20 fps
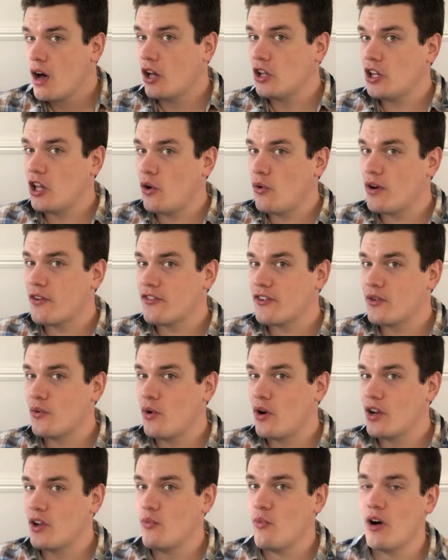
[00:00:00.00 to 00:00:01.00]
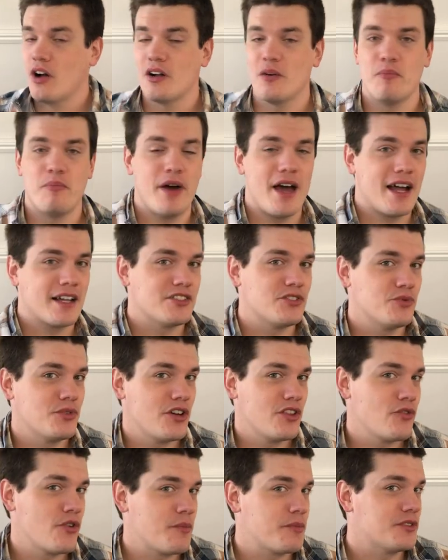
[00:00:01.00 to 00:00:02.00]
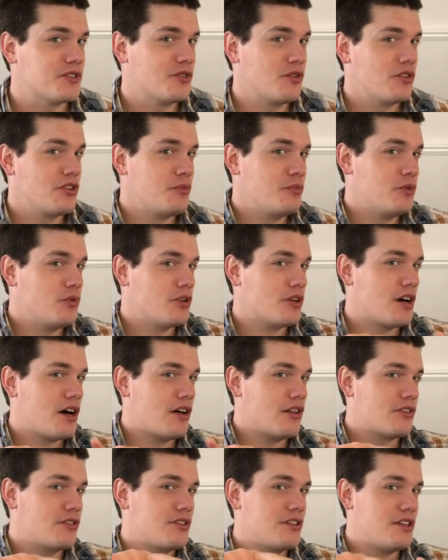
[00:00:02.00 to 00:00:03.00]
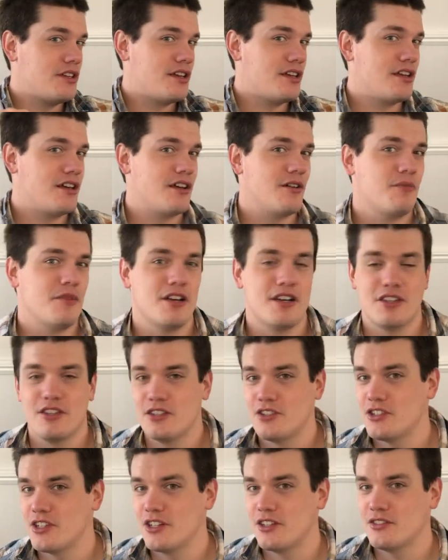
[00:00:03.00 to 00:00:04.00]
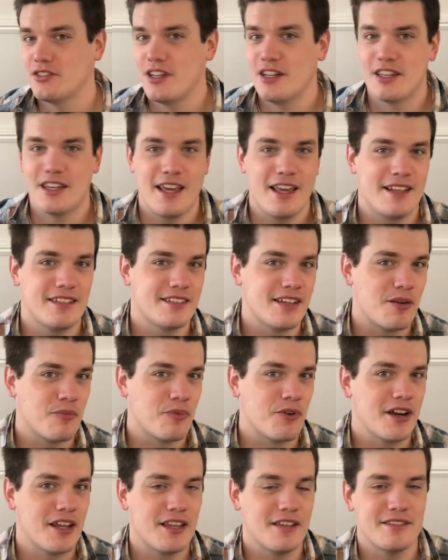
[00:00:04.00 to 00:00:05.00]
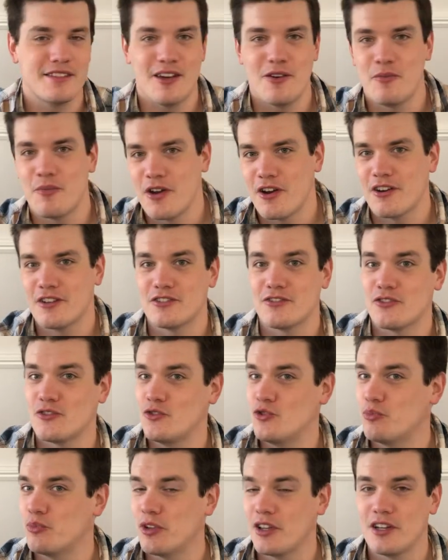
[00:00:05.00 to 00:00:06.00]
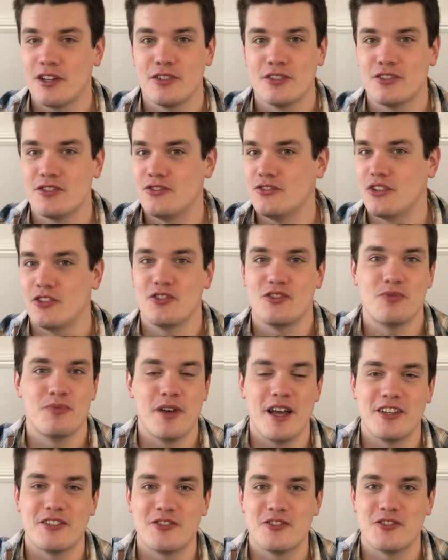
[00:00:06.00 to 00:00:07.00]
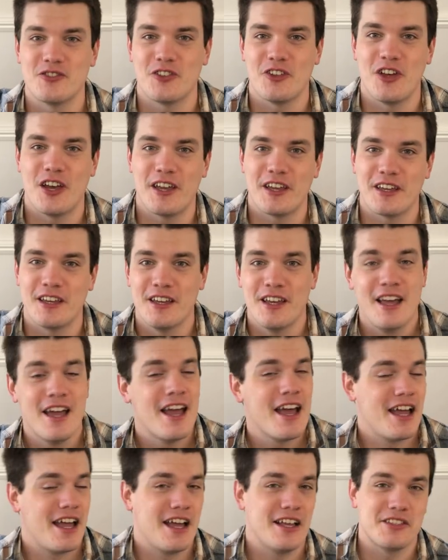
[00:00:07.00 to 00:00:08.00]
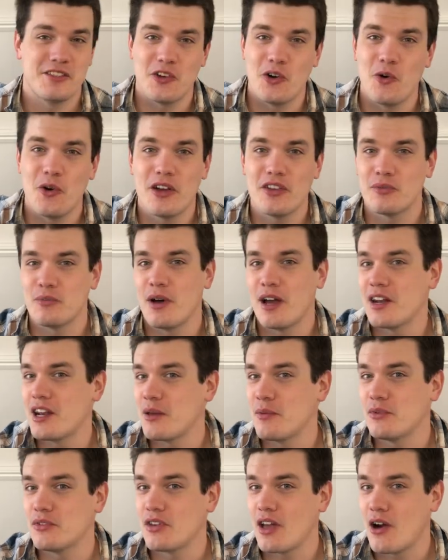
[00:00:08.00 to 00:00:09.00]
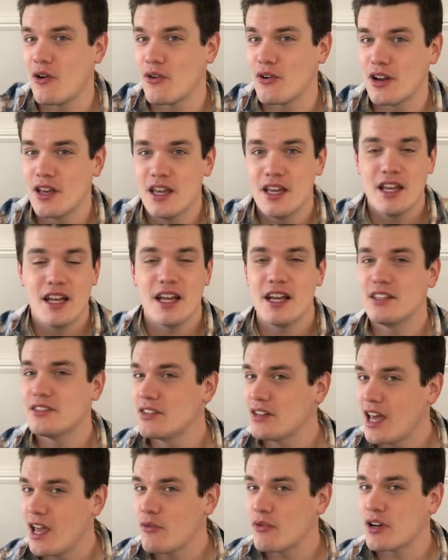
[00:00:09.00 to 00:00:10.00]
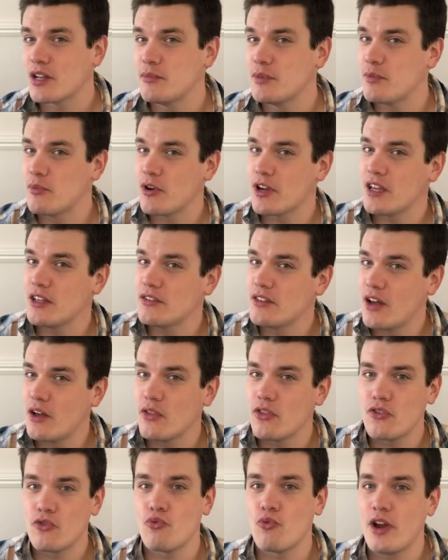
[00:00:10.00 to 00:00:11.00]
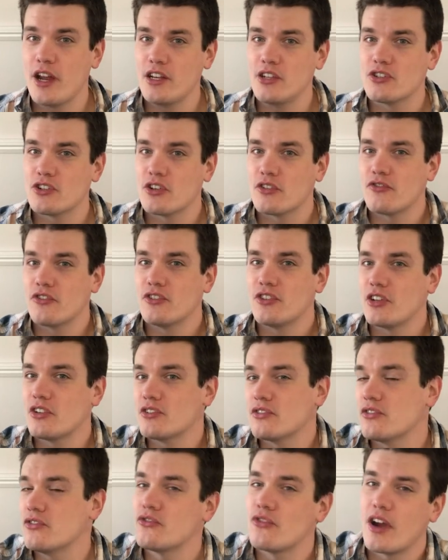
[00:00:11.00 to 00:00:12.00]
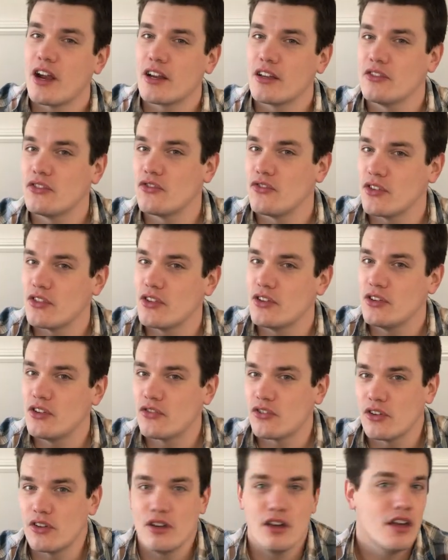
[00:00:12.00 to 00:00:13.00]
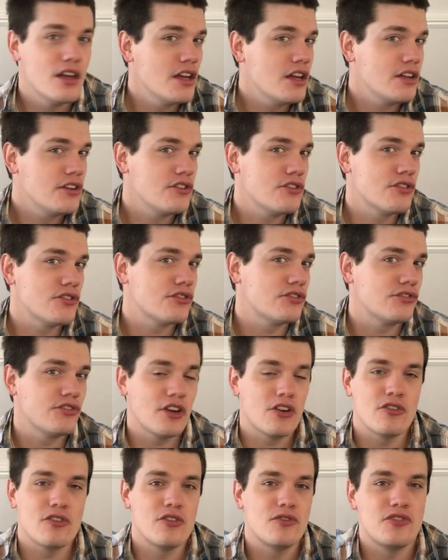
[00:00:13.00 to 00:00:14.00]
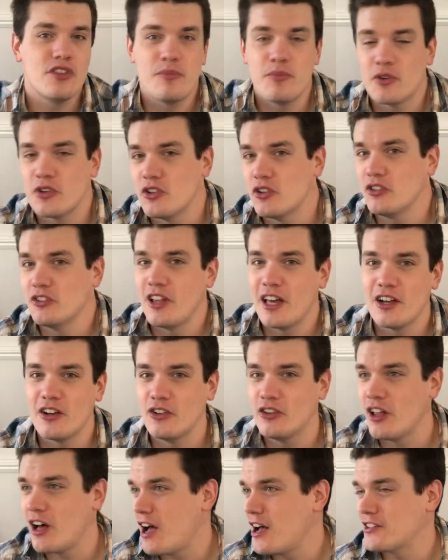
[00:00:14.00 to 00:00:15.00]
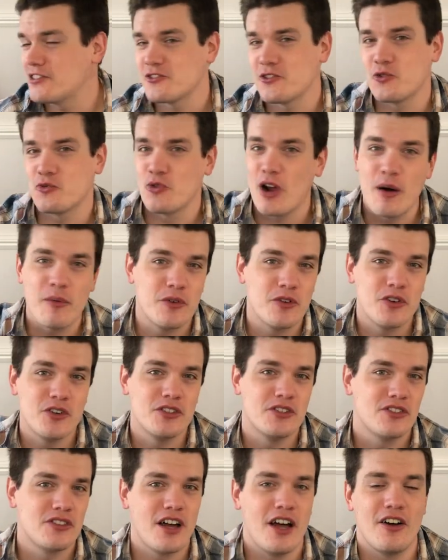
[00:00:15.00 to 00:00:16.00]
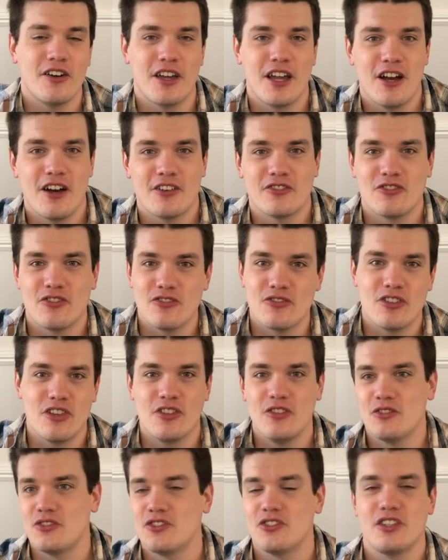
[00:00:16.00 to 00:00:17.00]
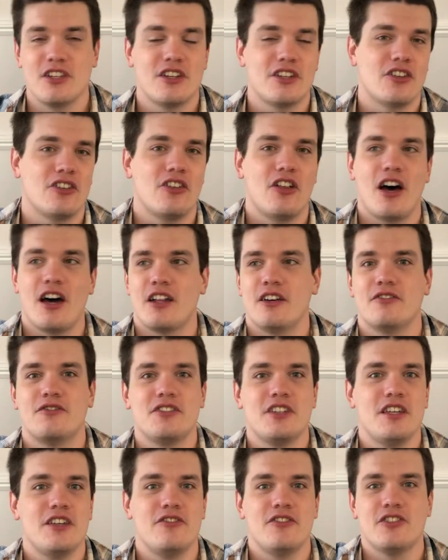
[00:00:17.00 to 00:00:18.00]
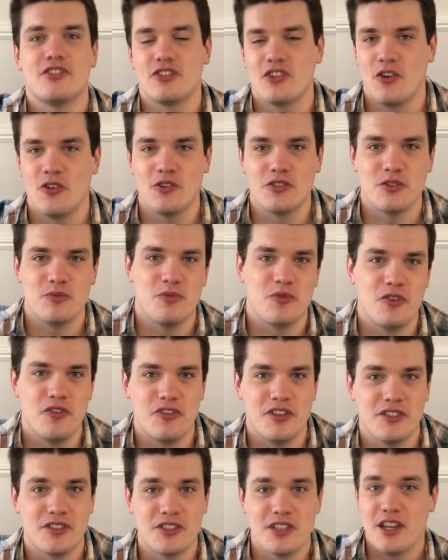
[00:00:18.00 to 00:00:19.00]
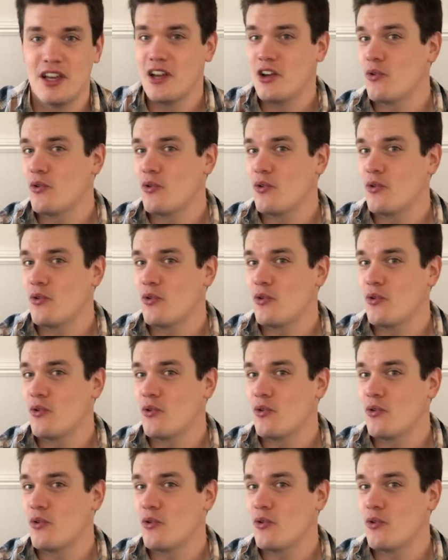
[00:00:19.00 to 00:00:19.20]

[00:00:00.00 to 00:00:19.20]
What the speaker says: Hello everyone and welcome back to another episode of the Blue Collar DM, the channel dedicated to breaking down barriers for new players and dungeon masters alike. As always, my name is Howard, and today we're going to be breaking down the Ranger for Dungeons & Dragons 5th edition. Your stereotypical Legolas or Robin Hood style character that you see in a lot of TV shows and movies.